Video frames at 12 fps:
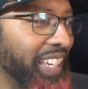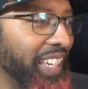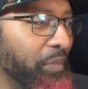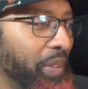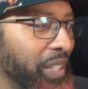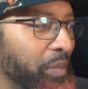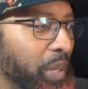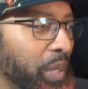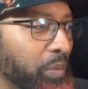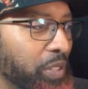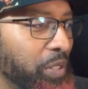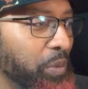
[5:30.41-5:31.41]
I'm not gonna be
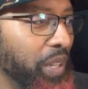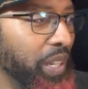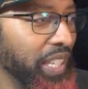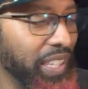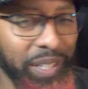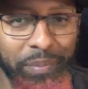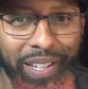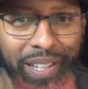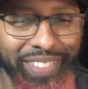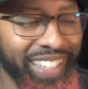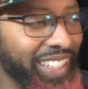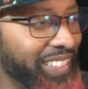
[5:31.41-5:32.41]
able to do anything
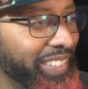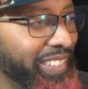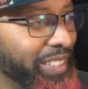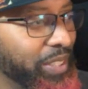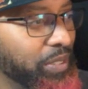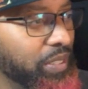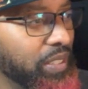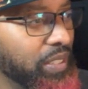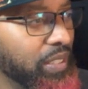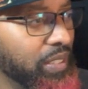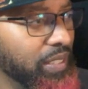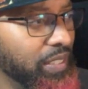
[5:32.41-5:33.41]
about that. So
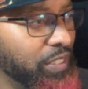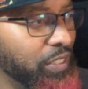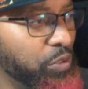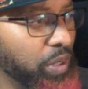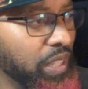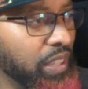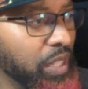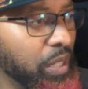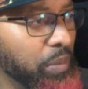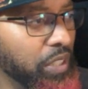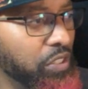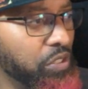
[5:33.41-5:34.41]
it's a tricky thing
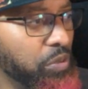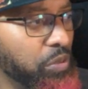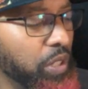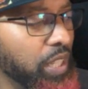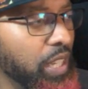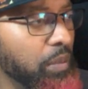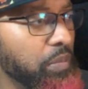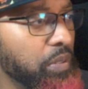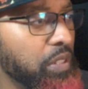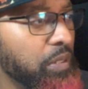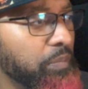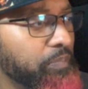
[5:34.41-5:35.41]
about destroy
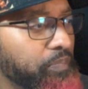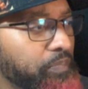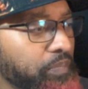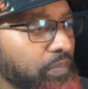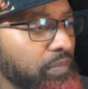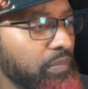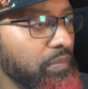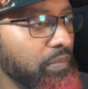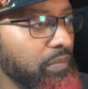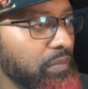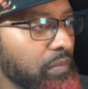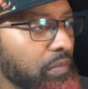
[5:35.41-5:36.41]
games.
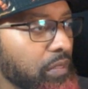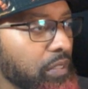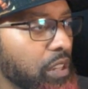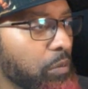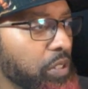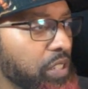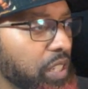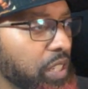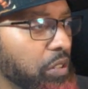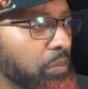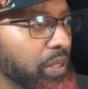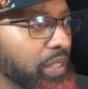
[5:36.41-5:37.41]
All right, which
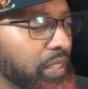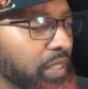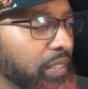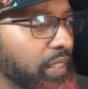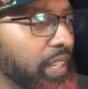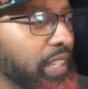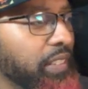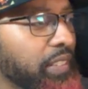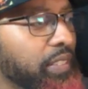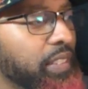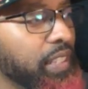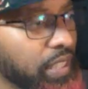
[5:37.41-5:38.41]
Nico ability is that?
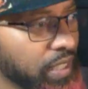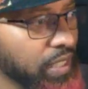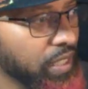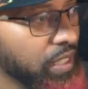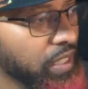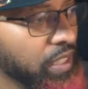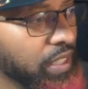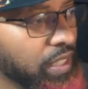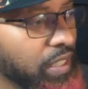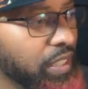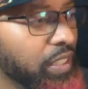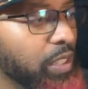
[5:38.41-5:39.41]
It's the
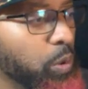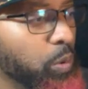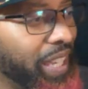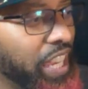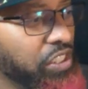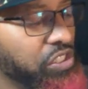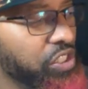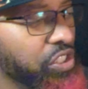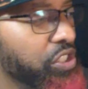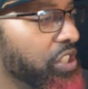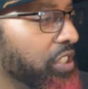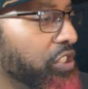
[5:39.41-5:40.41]

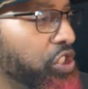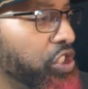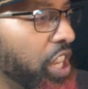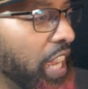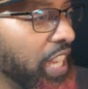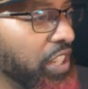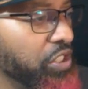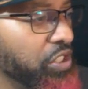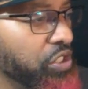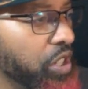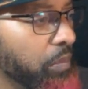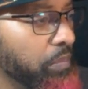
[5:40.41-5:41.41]
location
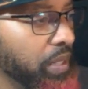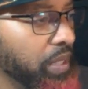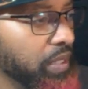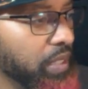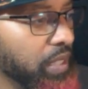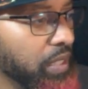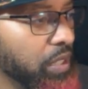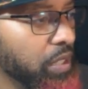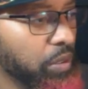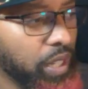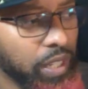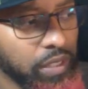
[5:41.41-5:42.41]
change ability.
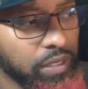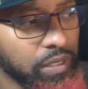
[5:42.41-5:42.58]
Okay.